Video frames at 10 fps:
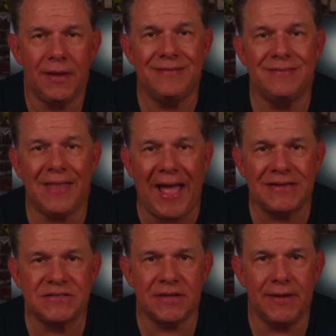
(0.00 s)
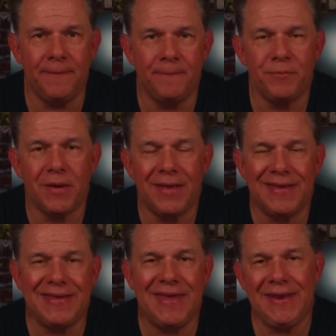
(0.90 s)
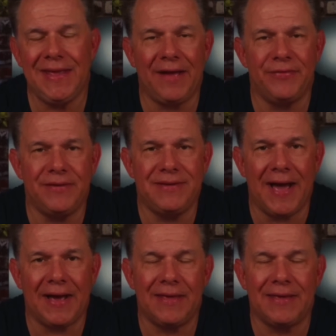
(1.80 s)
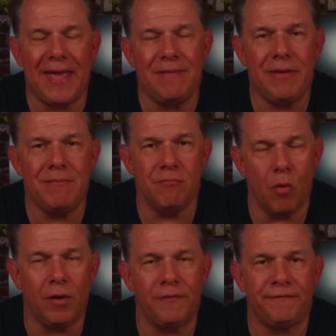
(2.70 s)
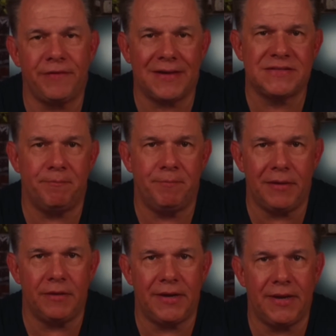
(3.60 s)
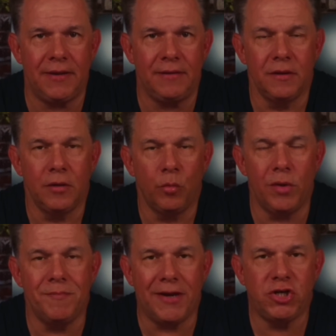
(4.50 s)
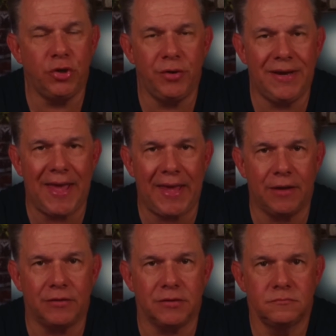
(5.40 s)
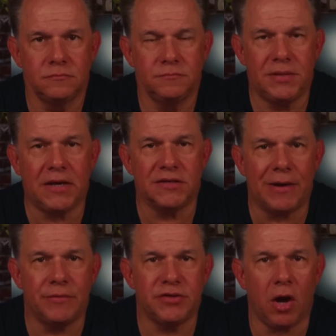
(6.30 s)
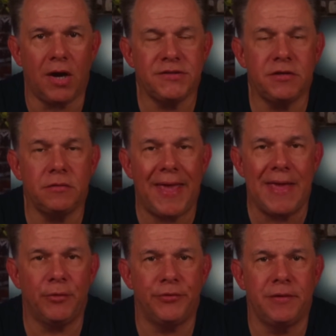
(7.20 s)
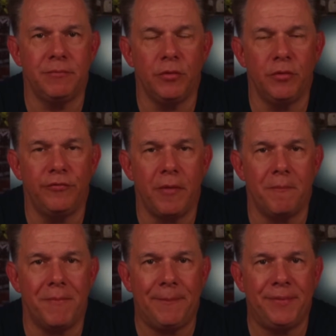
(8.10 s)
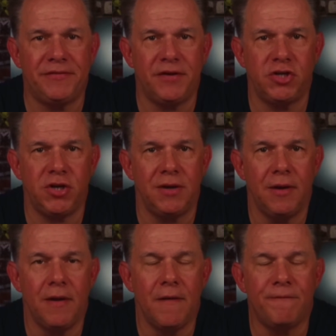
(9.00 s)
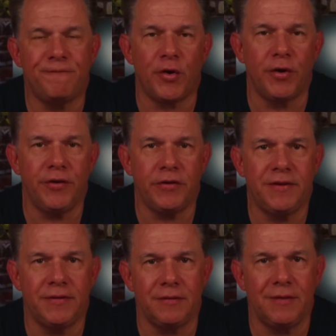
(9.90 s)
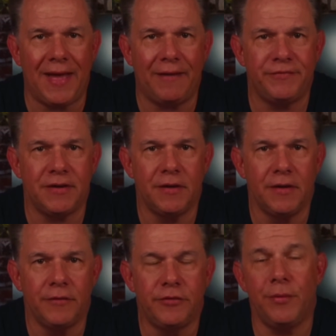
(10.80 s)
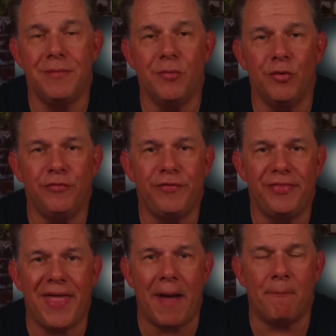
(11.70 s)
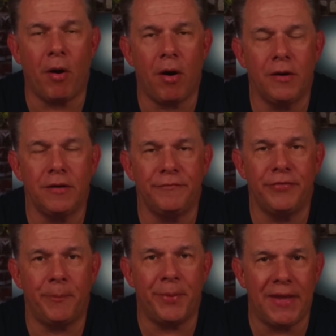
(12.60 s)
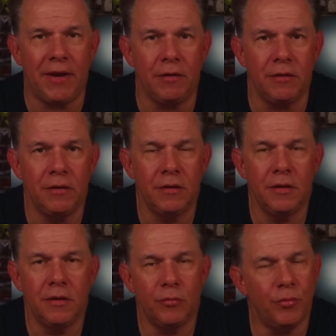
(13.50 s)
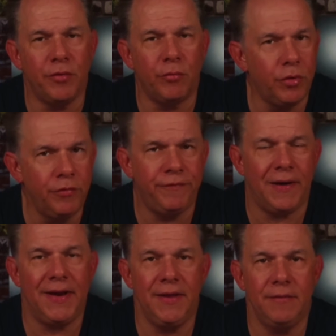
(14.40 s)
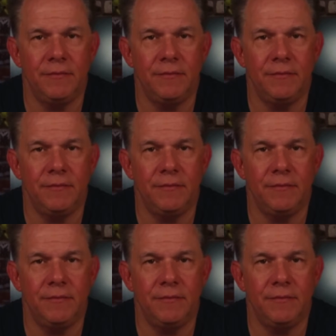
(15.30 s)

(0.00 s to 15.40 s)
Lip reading: And lastly, getting on the dock gave me more flexibility with my shooting angle because I was also able to move my position further to the left to remove that part of the pier with the roof on it.